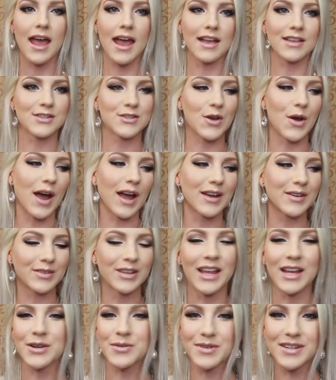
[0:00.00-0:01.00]
And so
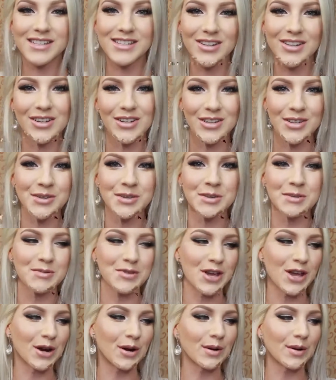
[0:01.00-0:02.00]
I went to her
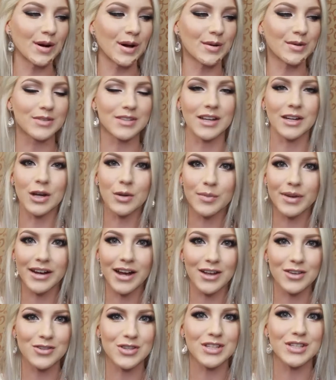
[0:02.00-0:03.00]
YouTube channel and I was like, oh my
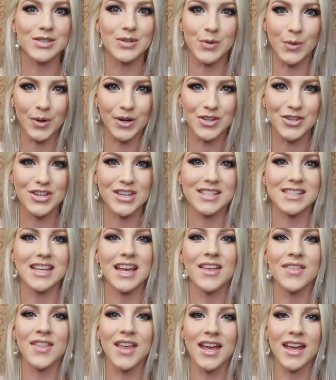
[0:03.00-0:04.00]
gosh, she's gorgeous.
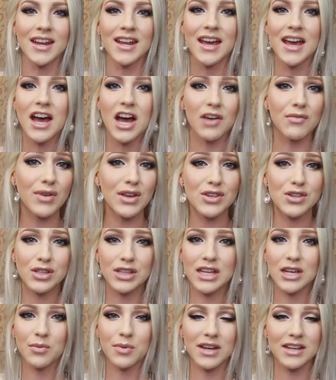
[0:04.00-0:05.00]
And then
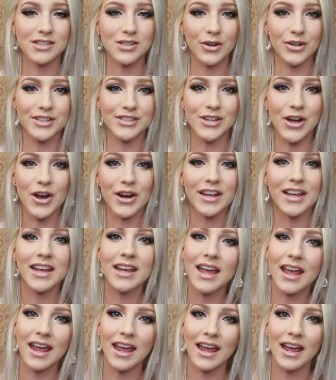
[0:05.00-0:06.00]
eventually we started
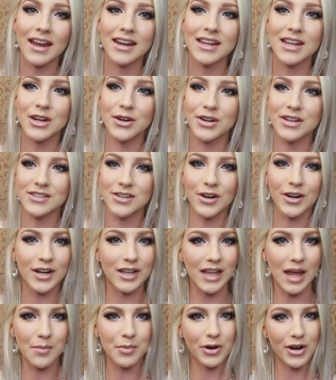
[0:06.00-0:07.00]
talking and here is our
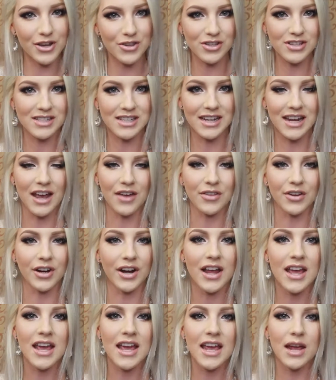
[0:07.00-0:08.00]
collaboration
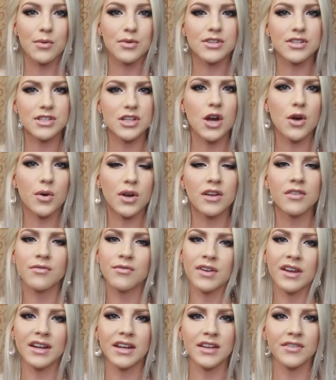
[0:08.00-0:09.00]
together. It was so
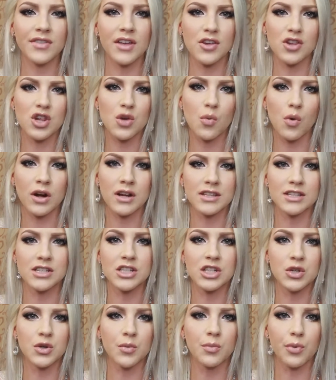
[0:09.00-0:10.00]
convenient that she wanted
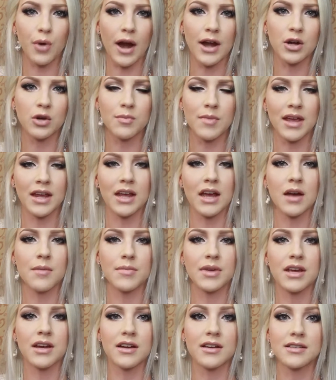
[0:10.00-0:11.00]
to do bridal makeup
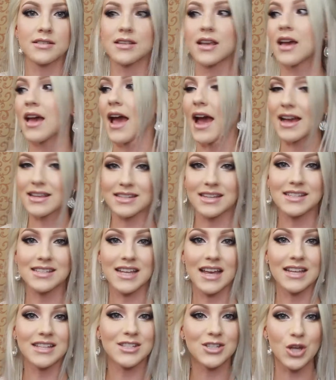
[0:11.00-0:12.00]
because, as I
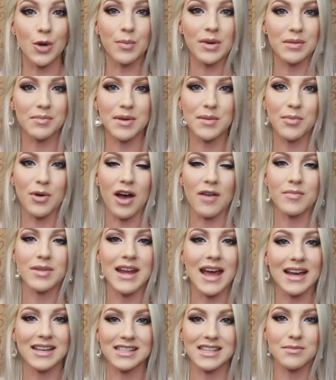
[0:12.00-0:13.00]
said, so many people have
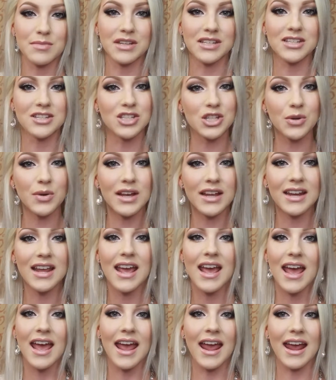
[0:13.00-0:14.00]
been asking me to do it.
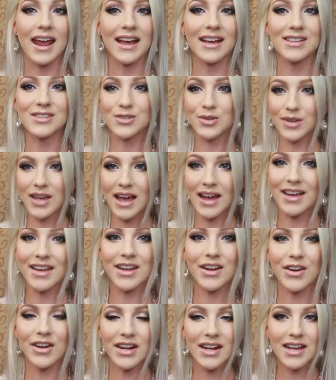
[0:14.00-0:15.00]
And so yeah,
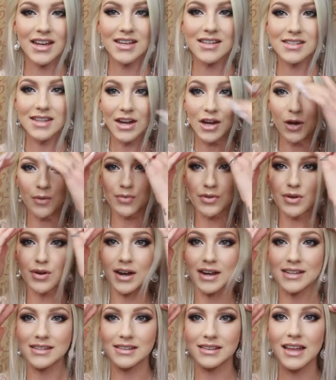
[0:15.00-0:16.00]
here it is. I hope that you
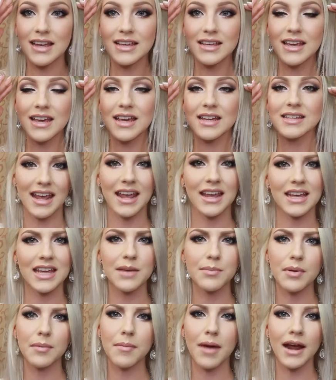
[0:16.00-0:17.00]
guys like it, and
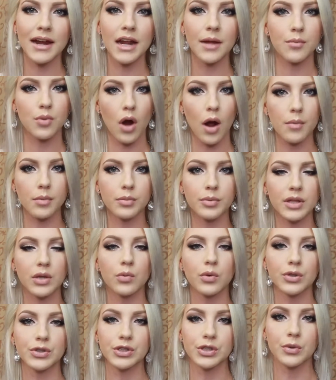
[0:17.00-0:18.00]
keep in mind I probably
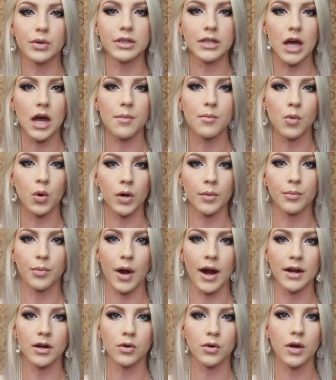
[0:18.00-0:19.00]
will do a lot more
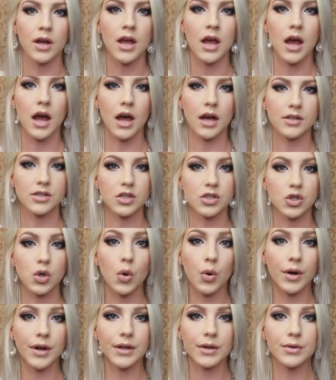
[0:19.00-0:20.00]
bridal
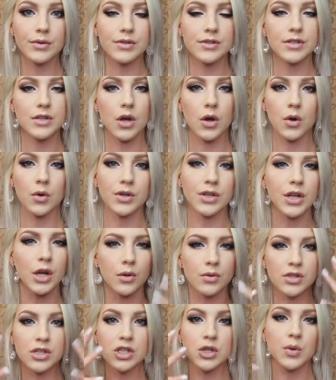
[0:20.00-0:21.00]
tutorials, so you
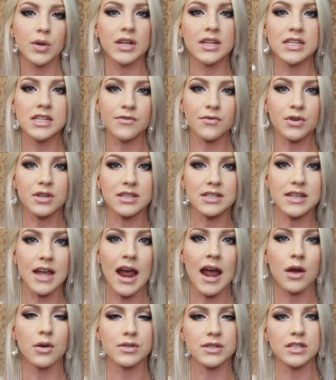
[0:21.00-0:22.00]
know, to do it in different
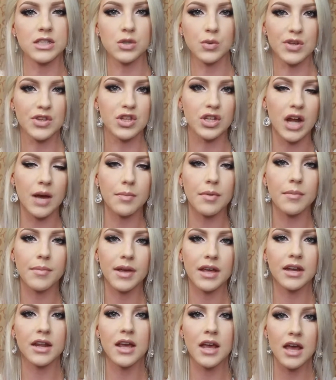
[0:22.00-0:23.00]
styles and switch it up a
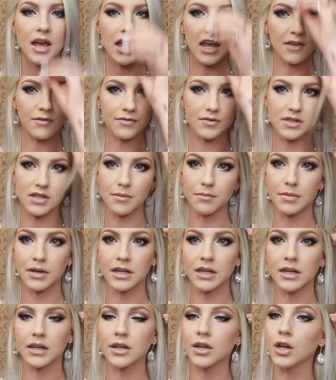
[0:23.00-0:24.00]
bit if
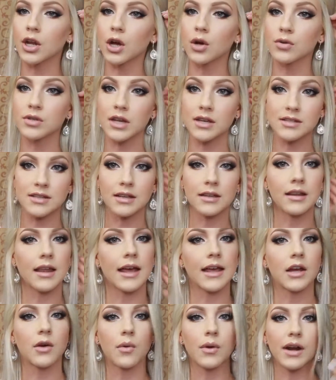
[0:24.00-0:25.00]
somebody, you know, doesn't
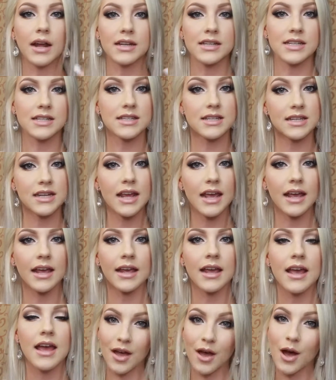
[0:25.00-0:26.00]
like what I did
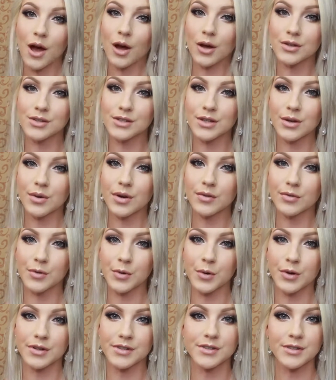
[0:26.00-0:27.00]
today. Also, of
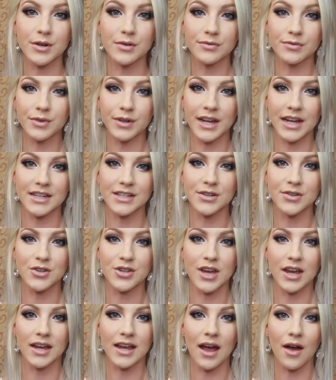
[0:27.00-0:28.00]
course, don't forget to
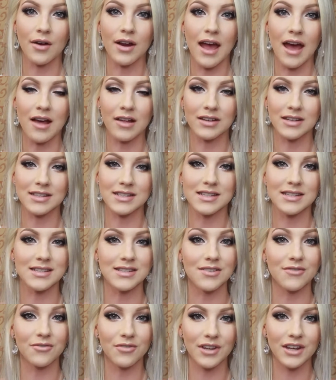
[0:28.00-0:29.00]
check out
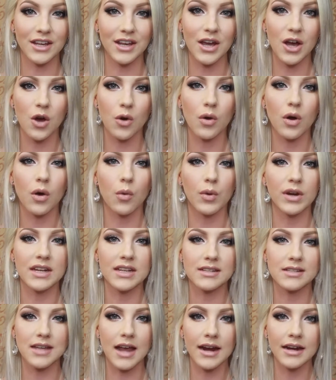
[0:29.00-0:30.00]
Alex's video. We
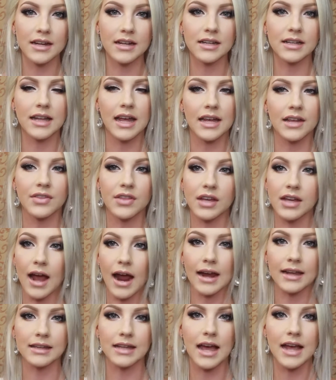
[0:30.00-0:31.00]
decided, like, the
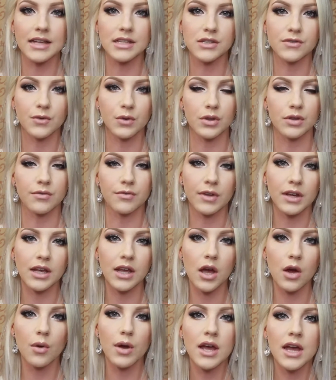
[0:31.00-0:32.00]
guidelines for the
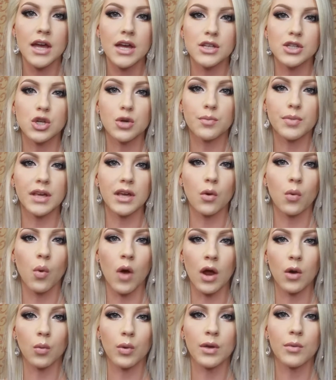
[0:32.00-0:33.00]
video to be
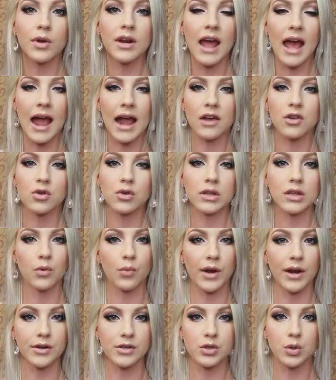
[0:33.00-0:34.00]
what we would actually
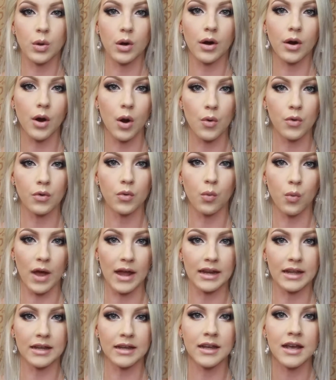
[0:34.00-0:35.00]
wear to our own
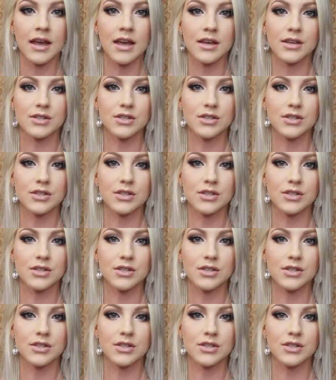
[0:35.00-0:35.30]
wedding.